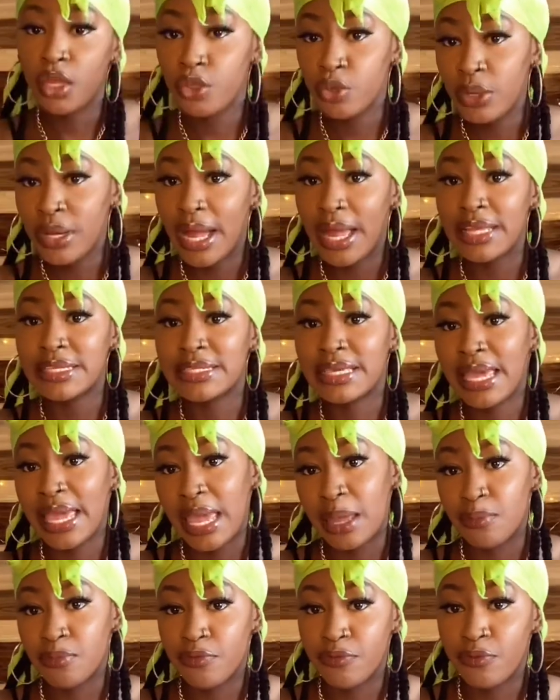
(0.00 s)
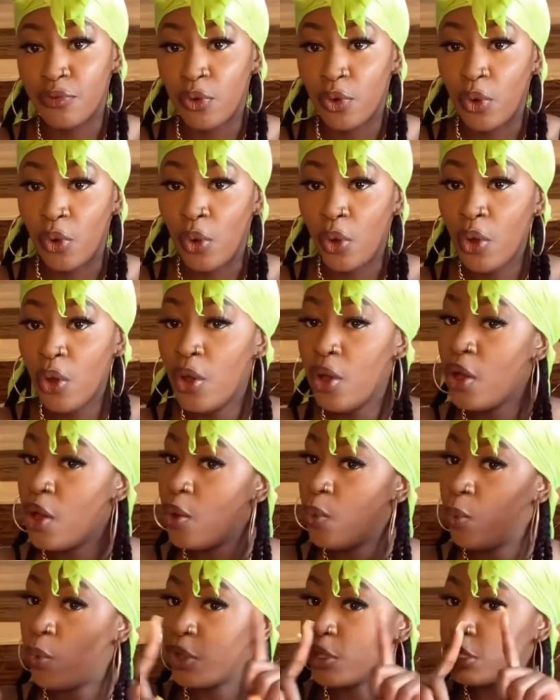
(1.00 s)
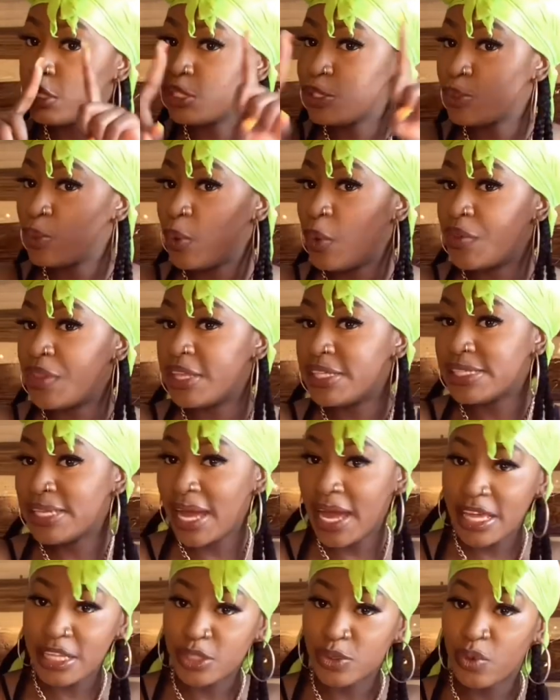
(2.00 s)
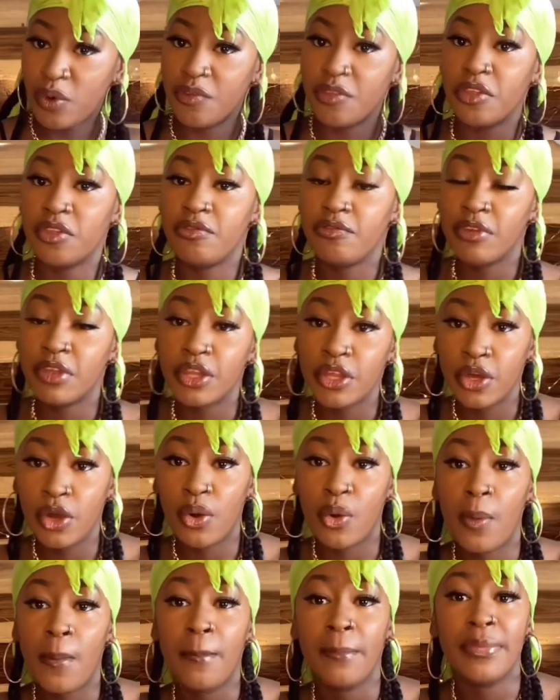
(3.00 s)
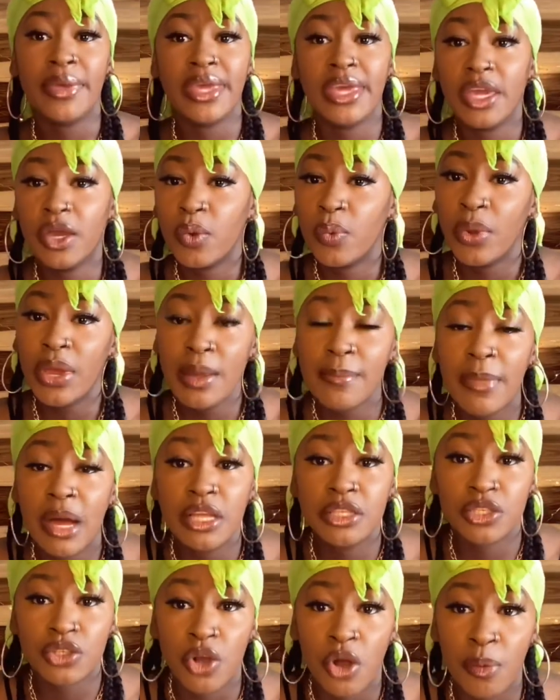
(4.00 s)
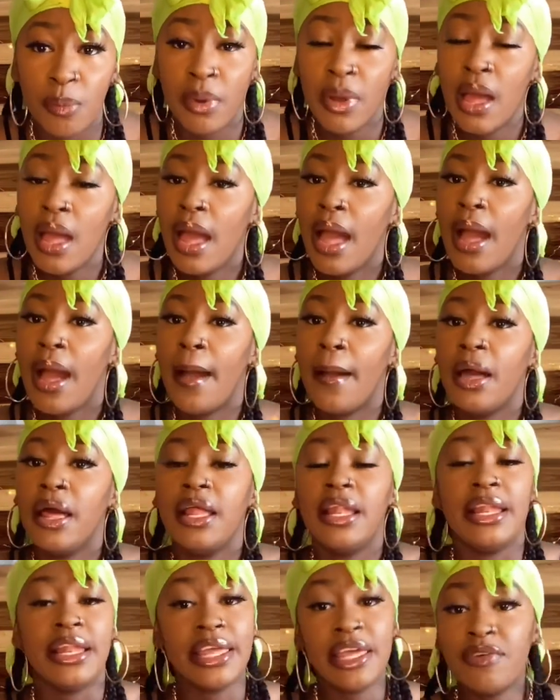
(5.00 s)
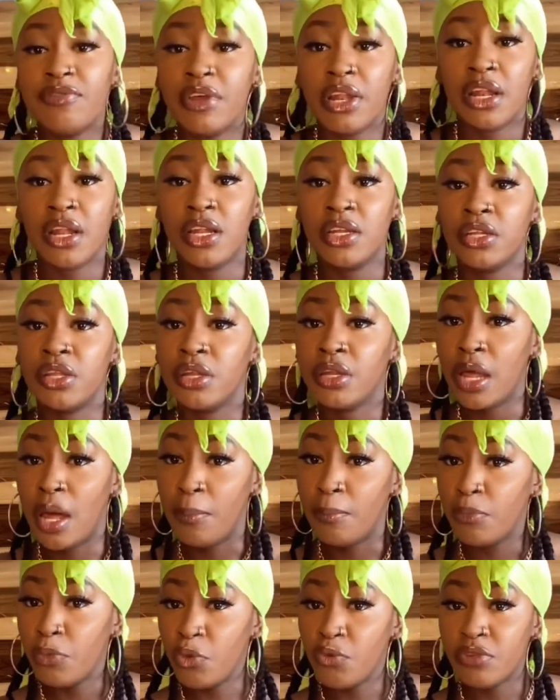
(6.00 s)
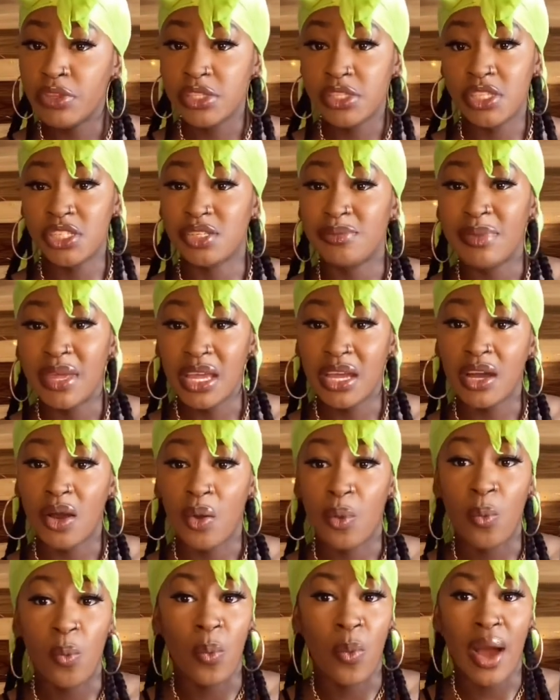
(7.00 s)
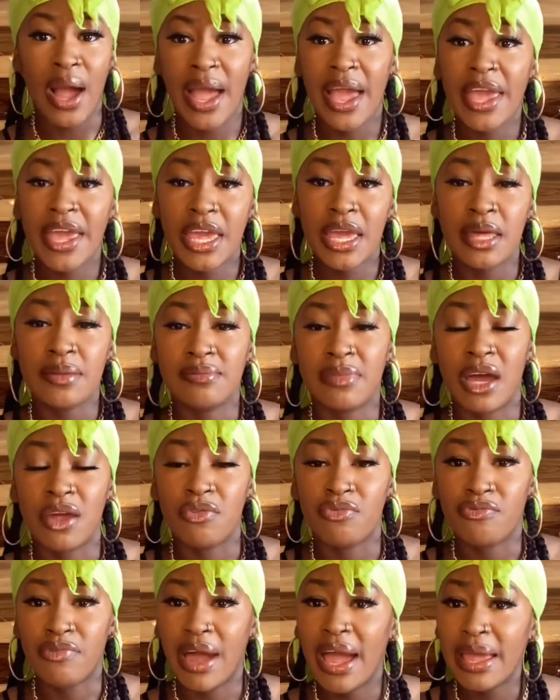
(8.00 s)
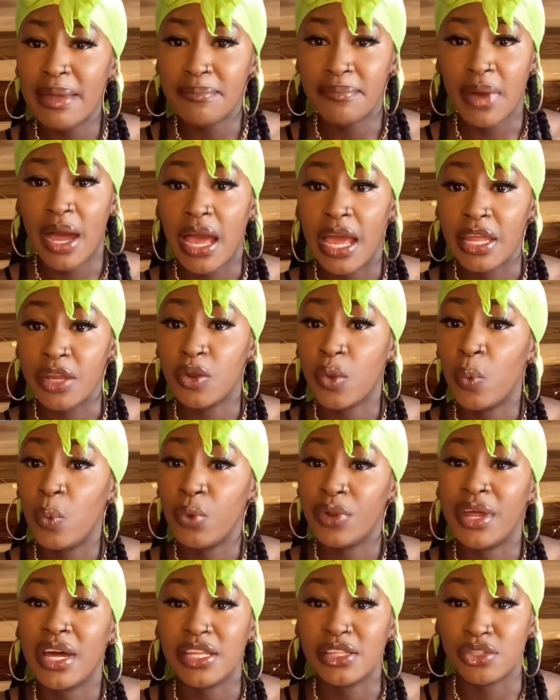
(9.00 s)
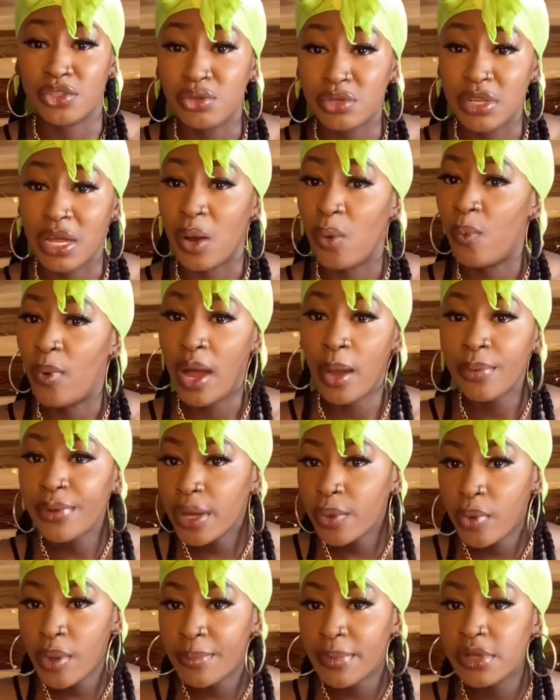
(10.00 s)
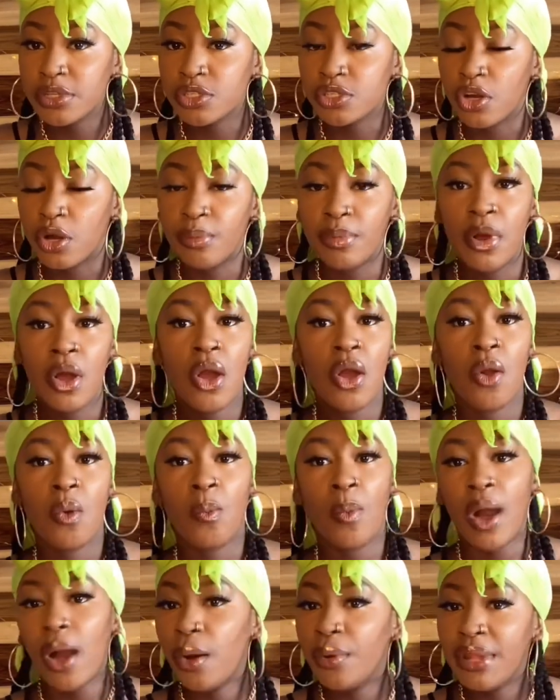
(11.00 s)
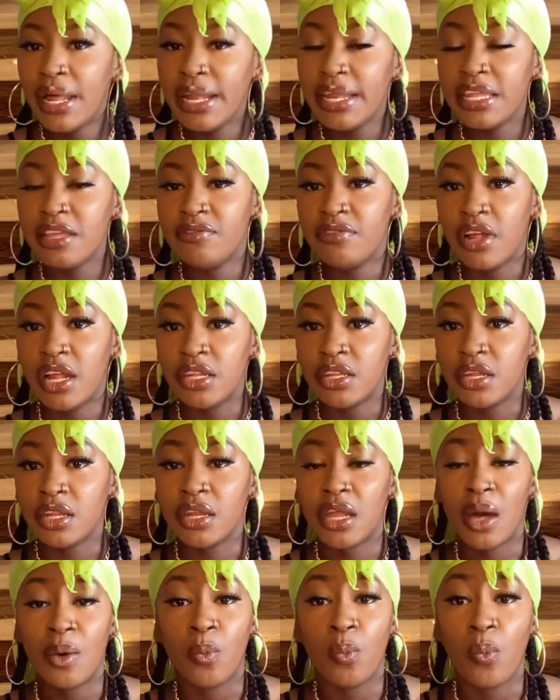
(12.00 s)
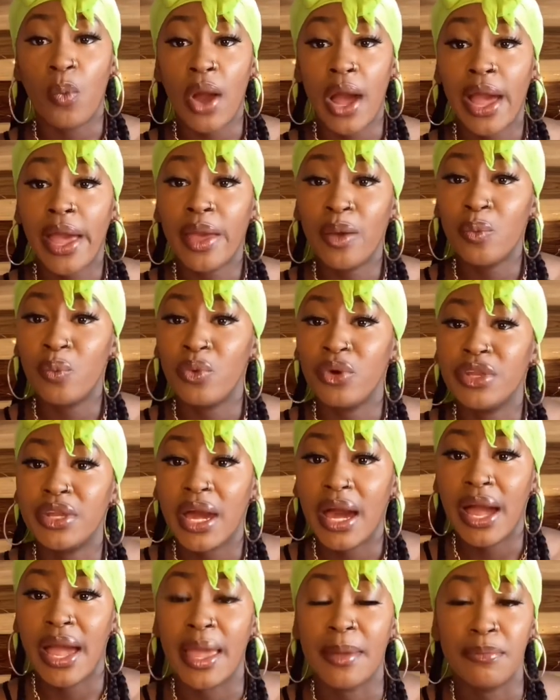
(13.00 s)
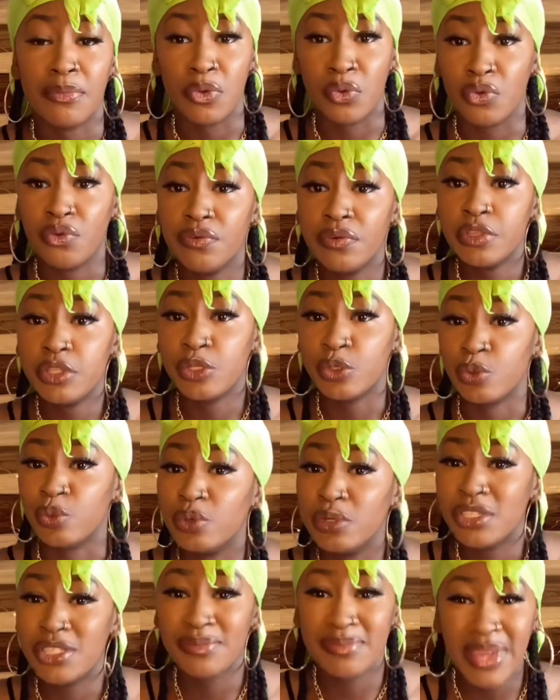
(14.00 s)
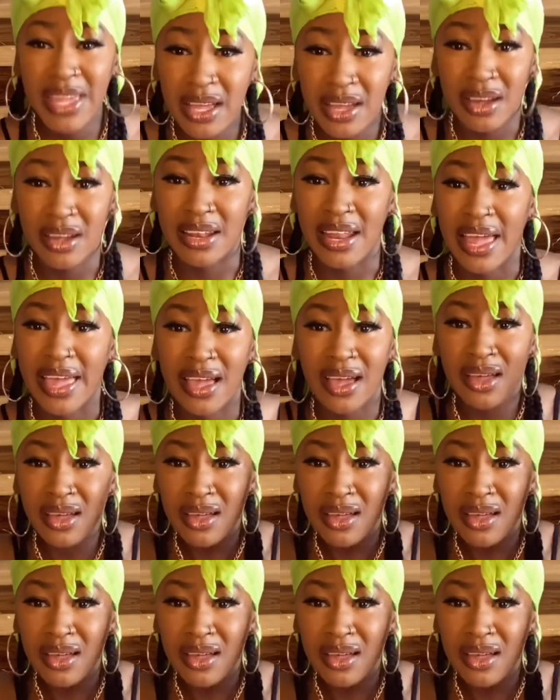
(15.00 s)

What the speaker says: guys came for what you saw on the title of this video, me quitting my job, leaving London and moving to Jamaica. Why in my right mind would I do that? Why would I quit my job? Why would I leave London? And why would I move to Jamaica? Like,